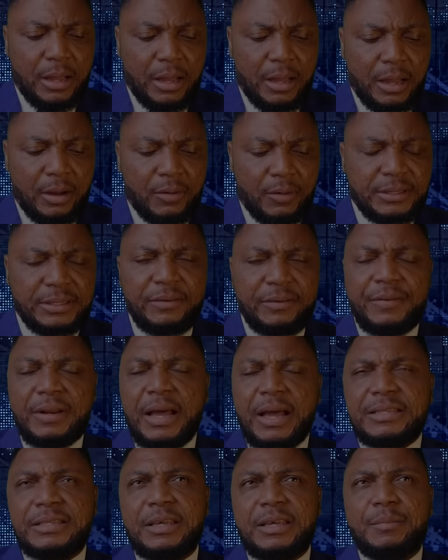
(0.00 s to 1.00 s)
I was even
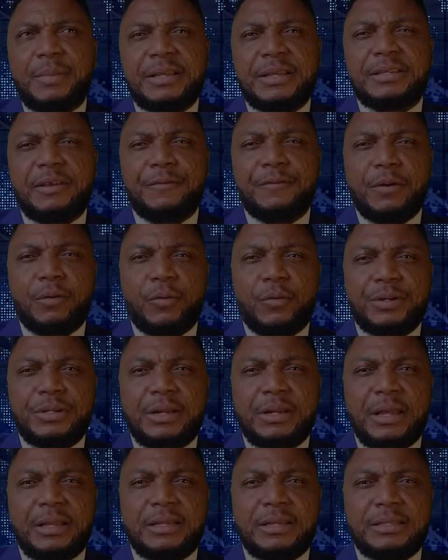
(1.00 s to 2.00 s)
asking myself a
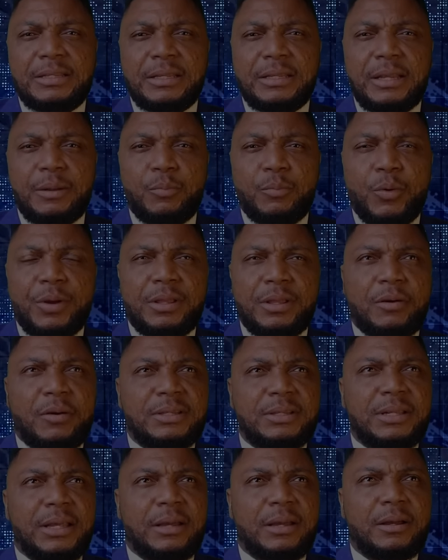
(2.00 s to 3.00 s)
question at a certain point. I
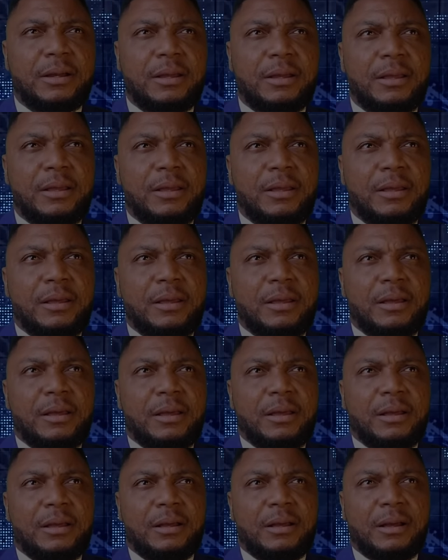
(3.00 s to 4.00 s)
was like,
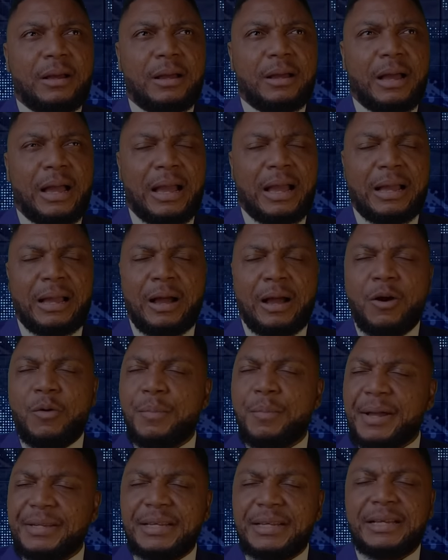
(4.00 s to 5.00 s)
how
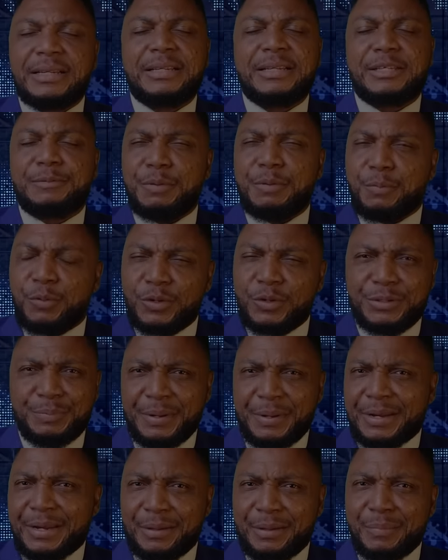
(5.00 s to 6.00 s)
much are these people
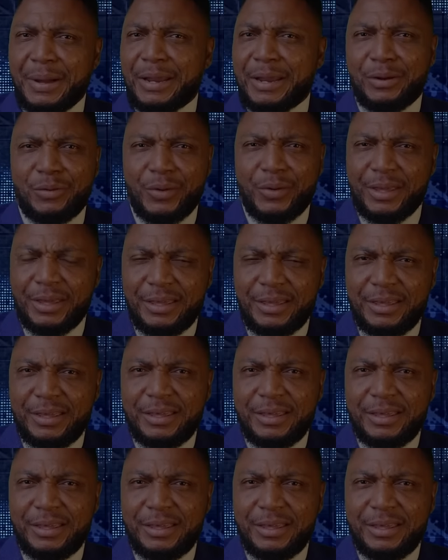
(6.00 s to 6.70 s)
spending, by the way?